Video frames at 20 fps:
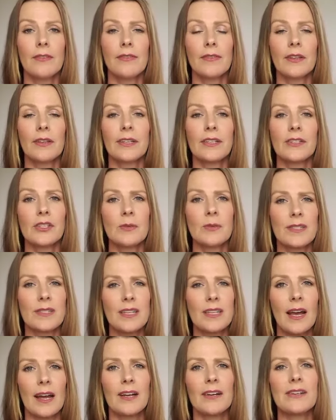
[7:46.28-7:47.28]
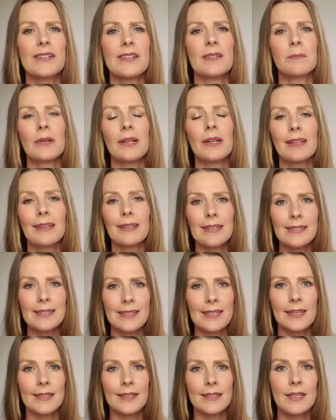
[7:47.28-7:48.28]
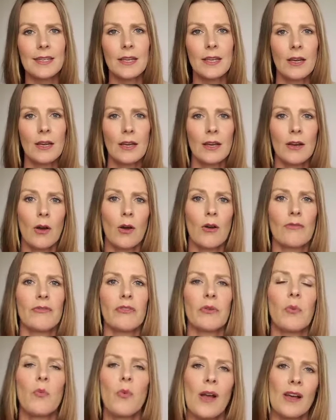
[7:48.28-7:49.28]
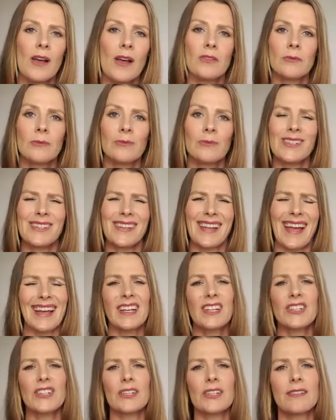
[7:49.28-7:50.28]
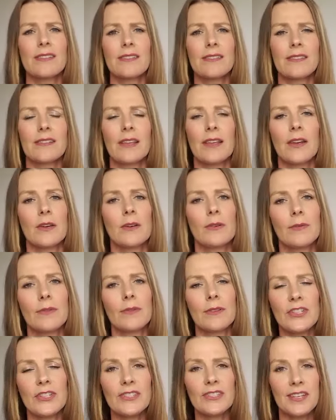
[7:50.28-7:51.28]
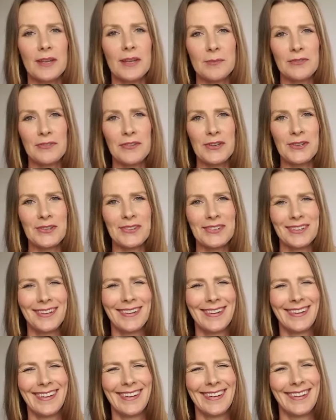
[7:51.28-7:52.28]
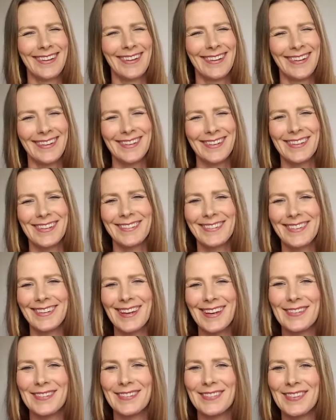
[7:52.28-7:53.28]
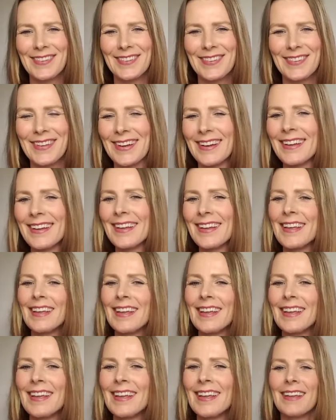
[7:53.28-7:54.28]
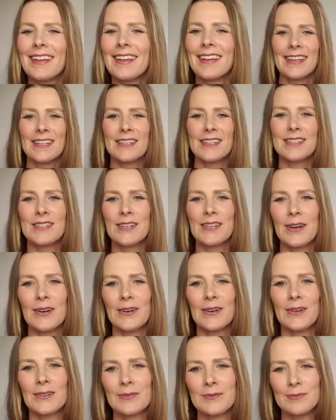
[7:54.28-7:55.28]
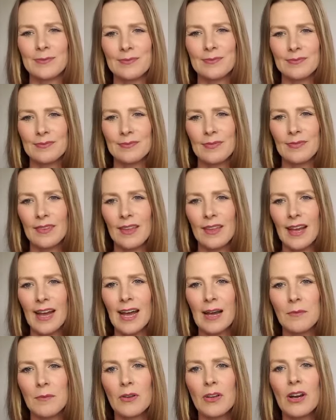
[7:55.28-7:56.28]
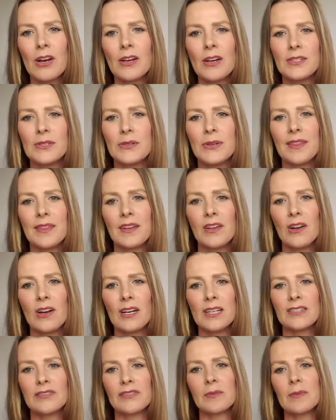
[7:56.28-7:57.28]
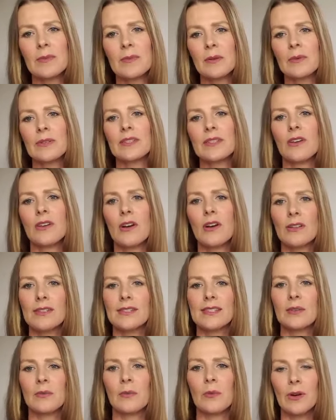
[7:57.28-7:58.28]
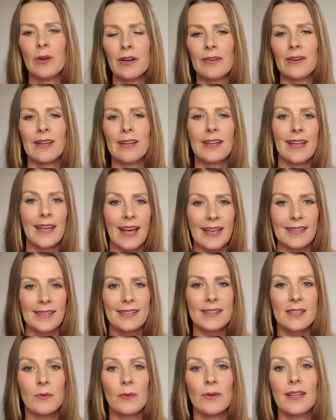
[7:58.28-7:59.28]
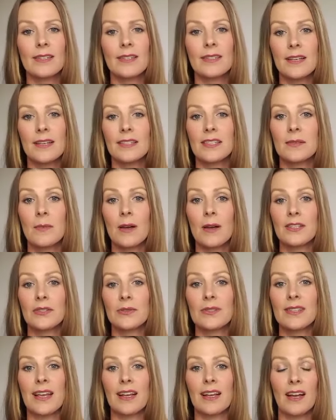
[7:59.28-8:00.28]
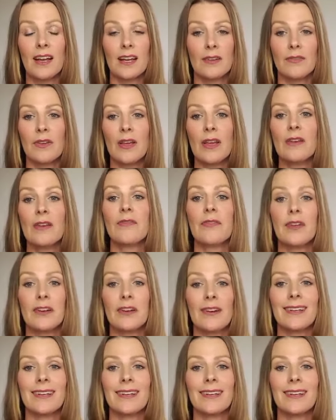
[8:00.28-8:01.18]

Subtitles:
feeling super tired, depleted, overwhelmed, anxious, you know, just to name a few, just to name a few. So the cost for me was constant worry. Yes. So what that does to the mind, so it's that kind of fear,